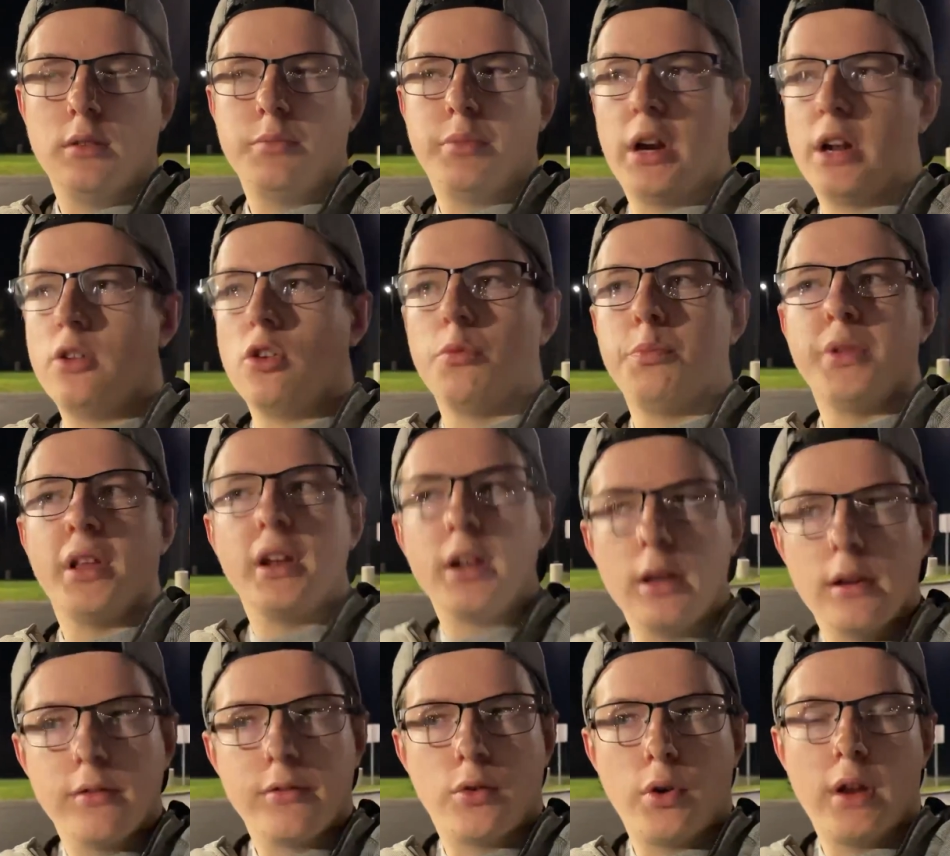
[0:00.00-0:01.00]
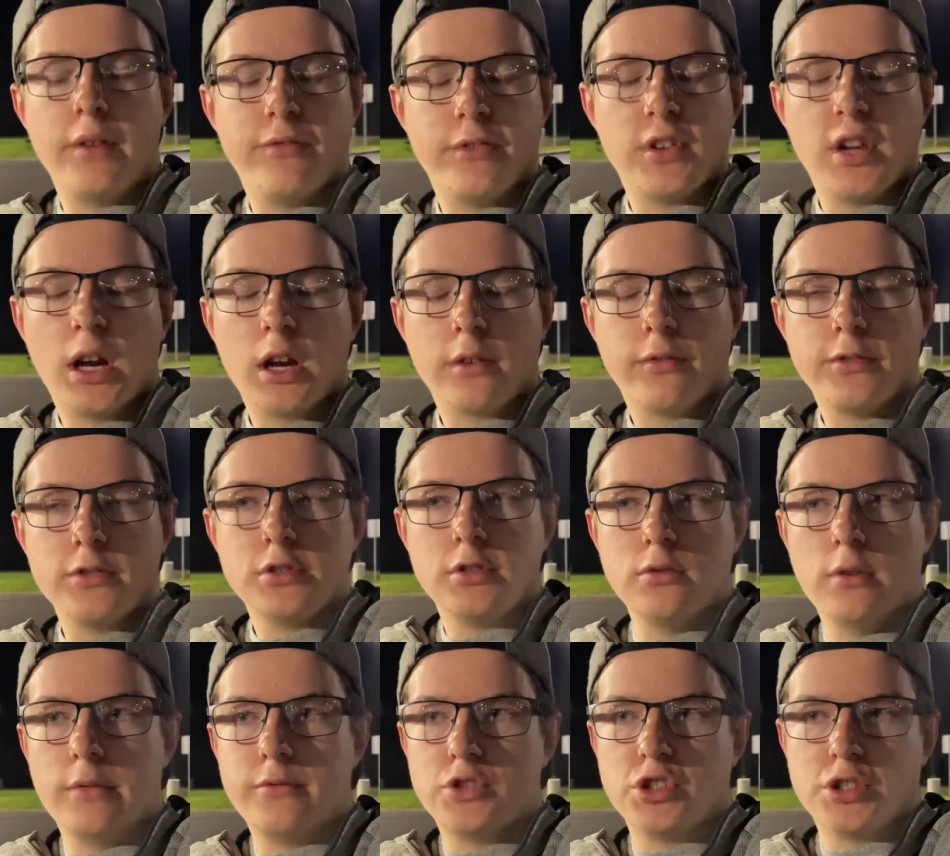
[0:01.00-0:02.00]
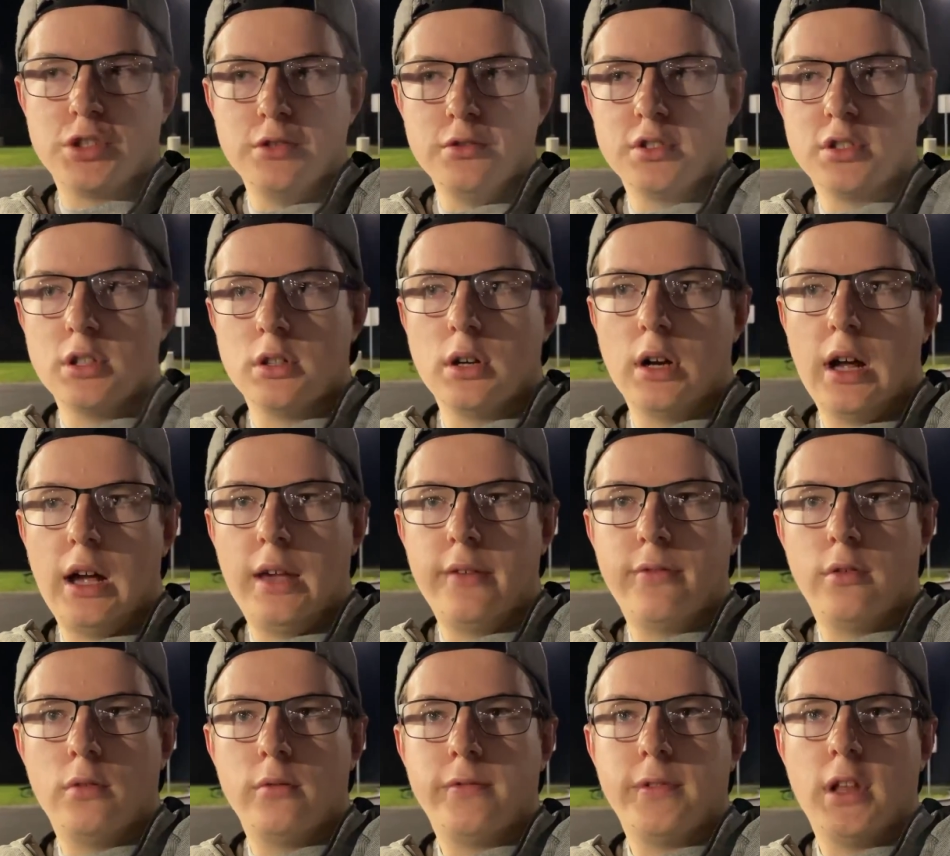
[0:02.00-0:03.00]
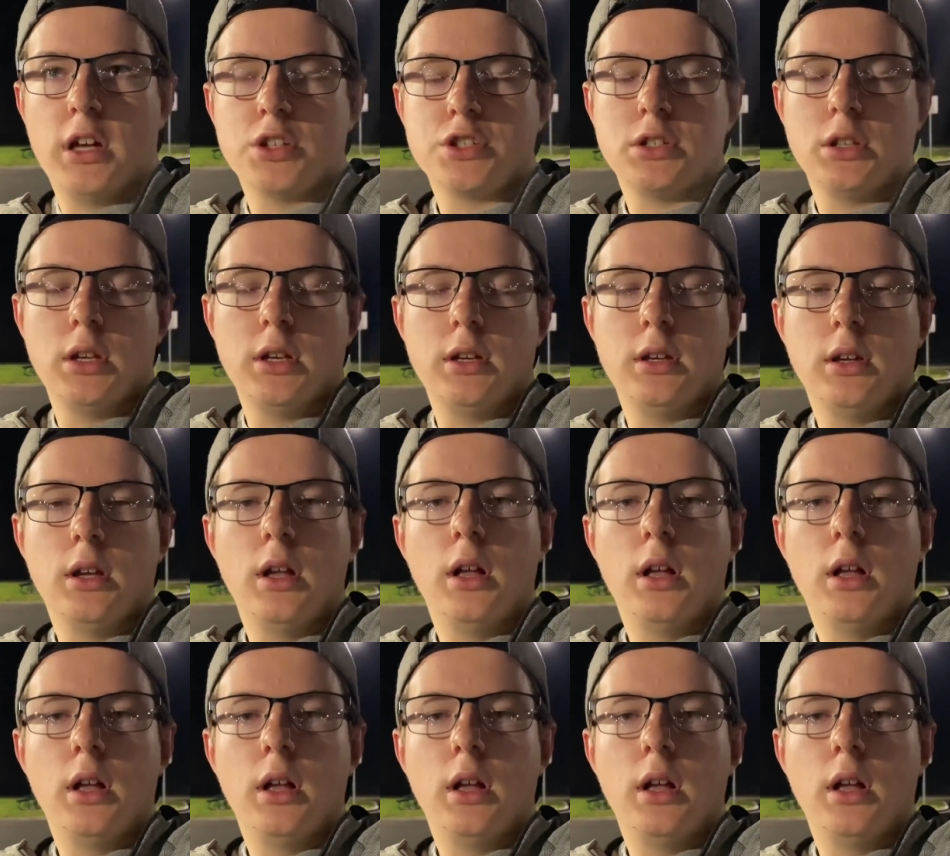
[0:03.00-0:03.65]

But I know plenty of great photographers who have just used their iPhone flashlight.